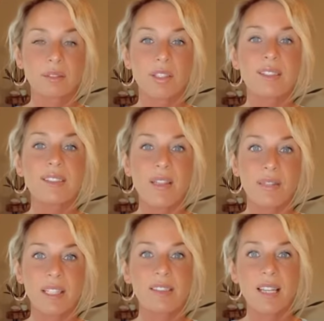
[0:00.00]
set the
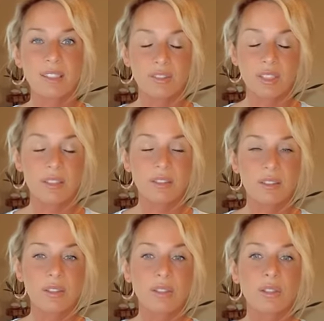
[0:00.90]
intention
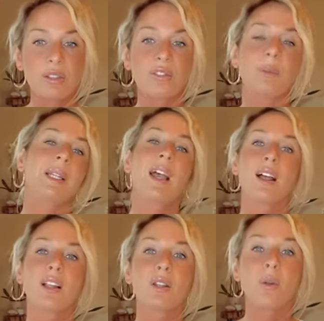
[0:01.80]
to be a
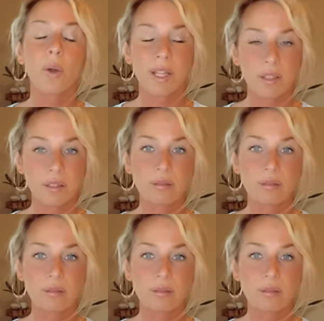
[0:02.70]
loyal,